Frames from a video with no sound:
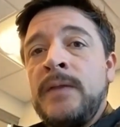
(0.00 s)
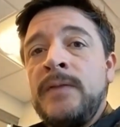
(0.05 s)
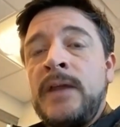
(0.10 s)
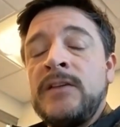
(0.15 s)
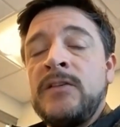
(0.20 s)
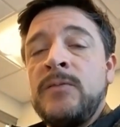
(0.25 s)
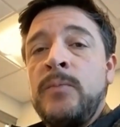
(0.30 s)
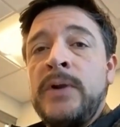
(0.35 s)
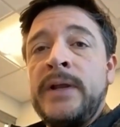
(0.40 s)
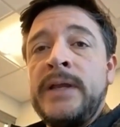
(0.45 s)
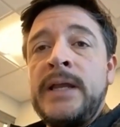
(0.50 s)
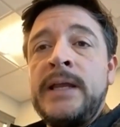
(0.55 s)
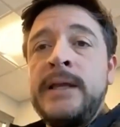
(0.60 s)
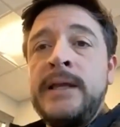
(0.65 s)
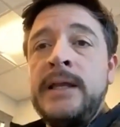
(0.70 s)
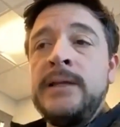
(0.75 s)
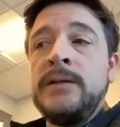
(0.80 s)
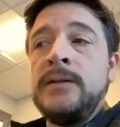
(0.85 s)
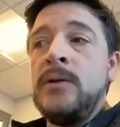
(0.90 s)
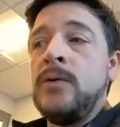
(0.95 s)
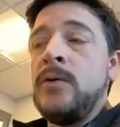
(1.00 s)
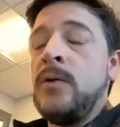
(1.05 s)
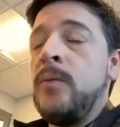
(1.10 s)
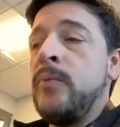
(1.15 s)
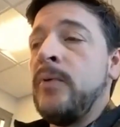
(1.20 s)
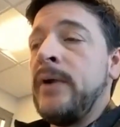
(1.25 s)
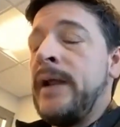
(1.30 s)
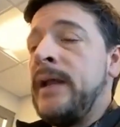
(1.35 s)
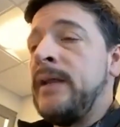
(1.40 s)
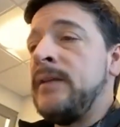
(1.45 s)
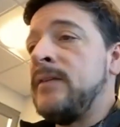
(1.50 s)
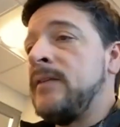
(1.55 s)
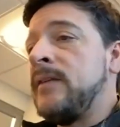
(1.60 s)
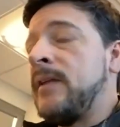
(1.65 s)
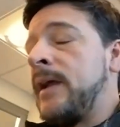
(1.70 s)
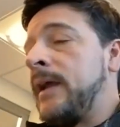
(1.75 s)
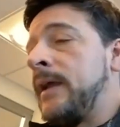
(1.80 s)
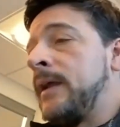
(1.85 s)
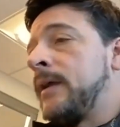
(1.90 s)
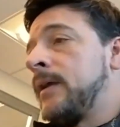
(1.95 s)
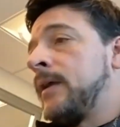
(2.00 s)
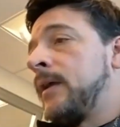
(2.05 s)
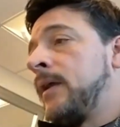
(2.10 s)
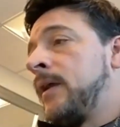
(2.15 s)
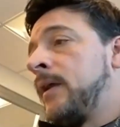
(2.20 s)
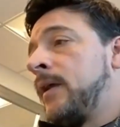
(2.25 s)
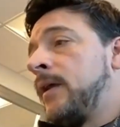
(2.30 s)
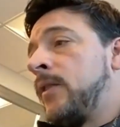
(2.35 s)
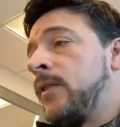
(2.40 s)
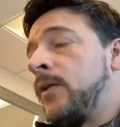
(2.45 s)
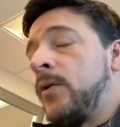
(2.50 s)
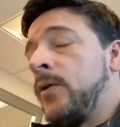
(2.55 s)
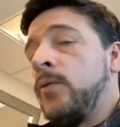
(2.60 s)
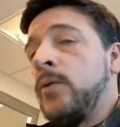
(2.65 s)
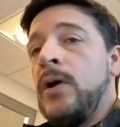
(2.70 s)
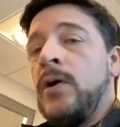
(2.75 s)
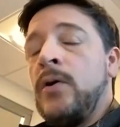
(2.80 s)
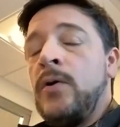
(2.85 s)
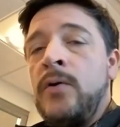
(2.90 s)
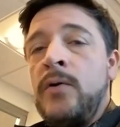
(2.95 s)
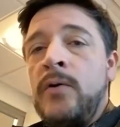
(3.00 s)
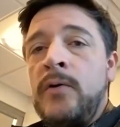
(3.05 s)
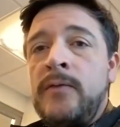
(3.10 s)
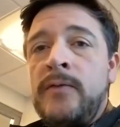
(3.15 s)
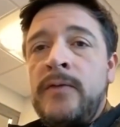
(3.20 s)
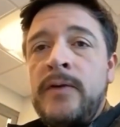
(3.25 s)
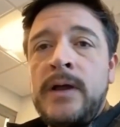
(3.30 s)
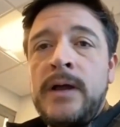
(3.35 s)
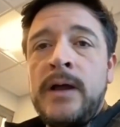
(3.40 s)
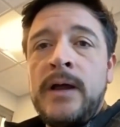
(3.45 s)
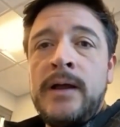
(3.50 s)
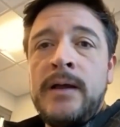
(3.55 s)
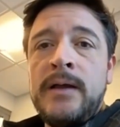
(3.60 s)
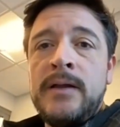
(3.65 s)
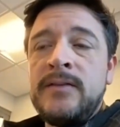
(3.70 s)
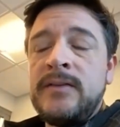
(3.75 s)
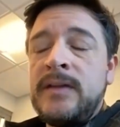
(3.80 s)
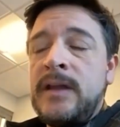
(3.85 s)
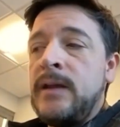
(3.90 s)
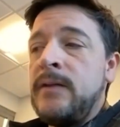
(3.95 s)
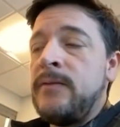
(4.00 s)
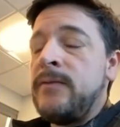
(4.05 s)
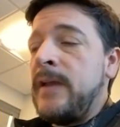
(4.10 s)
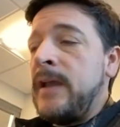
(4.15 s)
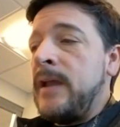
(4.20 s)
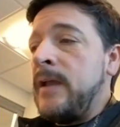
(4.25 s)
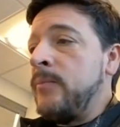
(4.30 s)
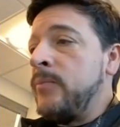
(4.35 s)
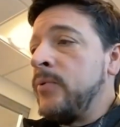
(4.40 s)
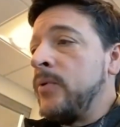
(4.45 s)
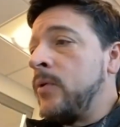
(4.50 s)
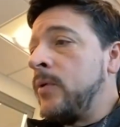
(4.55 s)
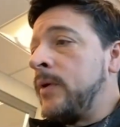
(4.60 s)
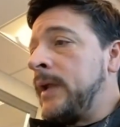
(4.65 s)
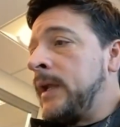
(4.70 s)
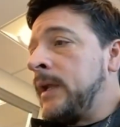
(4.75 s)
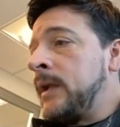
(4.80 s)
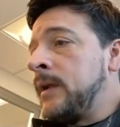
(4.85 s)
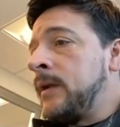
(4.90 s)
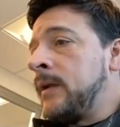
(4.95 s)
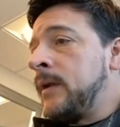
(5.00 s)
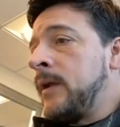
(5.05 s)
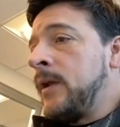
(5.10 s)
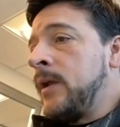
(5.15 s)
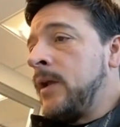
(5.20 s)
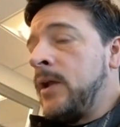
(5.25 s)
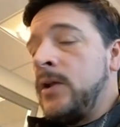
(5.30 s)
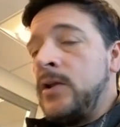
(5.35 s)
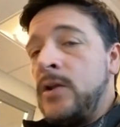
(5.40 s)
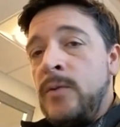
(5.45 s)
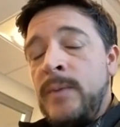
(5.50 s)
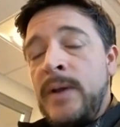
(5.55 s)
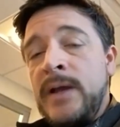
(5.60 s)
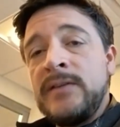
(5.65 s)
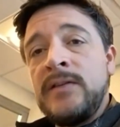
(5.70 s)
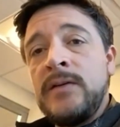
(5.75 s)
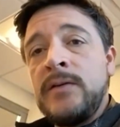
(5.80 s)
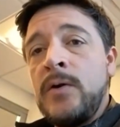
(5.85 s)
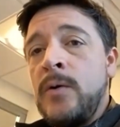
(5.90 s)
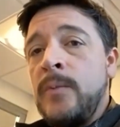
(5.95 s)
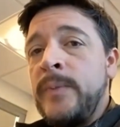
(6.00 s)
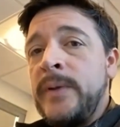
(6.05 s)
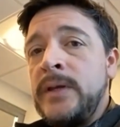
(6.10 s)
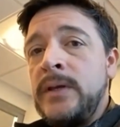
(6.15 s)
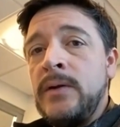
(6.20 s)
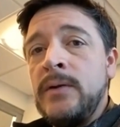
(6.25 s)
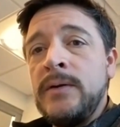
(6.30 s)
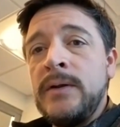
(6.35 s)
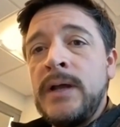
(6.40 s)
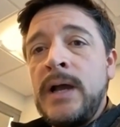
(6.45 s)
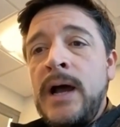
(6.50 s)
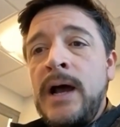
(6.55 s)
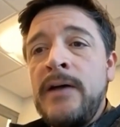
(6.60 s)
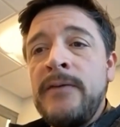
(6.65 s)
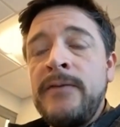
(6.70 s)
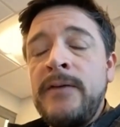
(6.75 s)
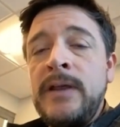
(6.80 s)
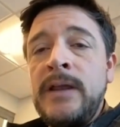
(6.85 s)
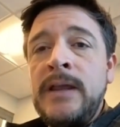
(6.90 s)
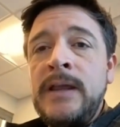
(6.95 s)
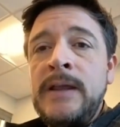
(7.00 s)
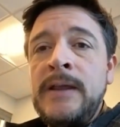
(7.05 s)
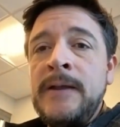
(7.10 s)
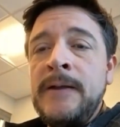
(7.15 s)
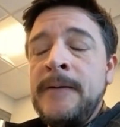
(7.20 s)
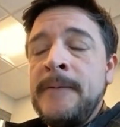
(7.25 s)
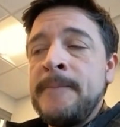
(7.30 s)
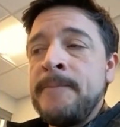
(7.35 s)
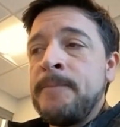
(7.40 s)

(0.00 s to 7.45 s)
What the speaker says: That's bringing in local brands like The Grove, Santa Fe Brewing, New Mexico Pinon Coffee.